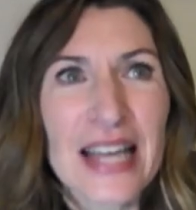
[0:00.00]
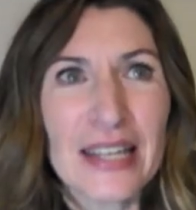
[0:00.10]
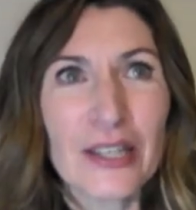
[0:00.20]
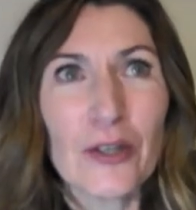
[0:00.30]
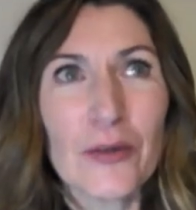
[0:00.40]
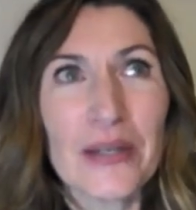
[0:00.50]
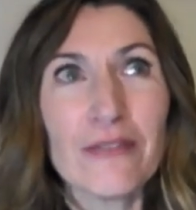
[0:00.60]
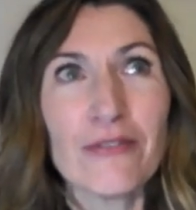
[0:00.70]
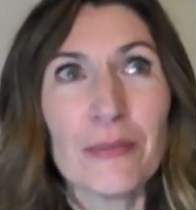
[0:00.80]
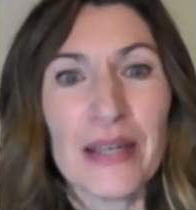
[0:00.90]
take you
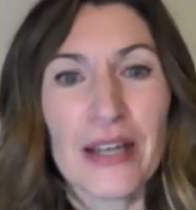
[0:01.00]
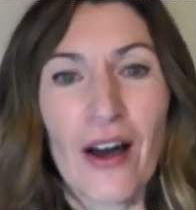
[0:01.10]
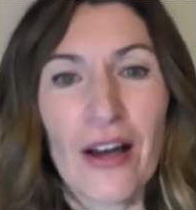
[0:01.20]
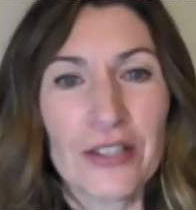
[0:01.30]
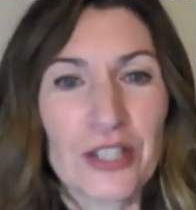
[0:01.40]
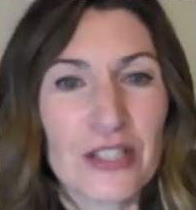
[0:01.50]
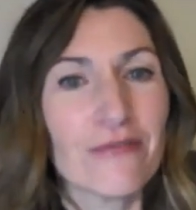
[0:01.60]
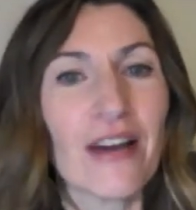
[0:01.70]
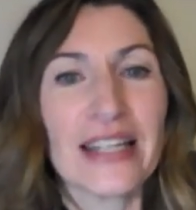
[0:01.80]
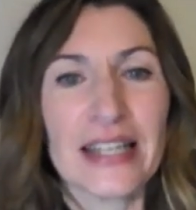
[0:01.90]
even beyond
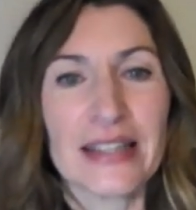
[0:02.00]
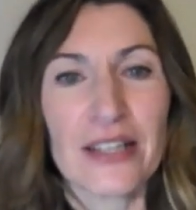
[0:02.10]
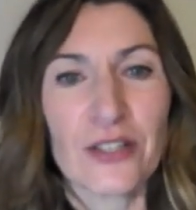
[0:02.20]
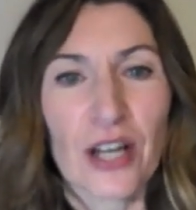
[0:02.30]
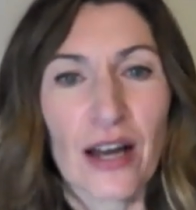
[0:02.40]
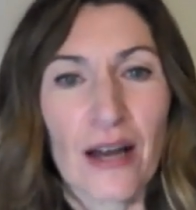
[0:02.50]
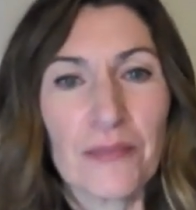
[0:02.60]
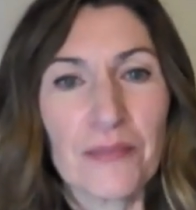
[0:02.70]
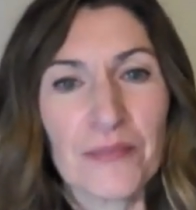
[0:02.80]
just finding that job.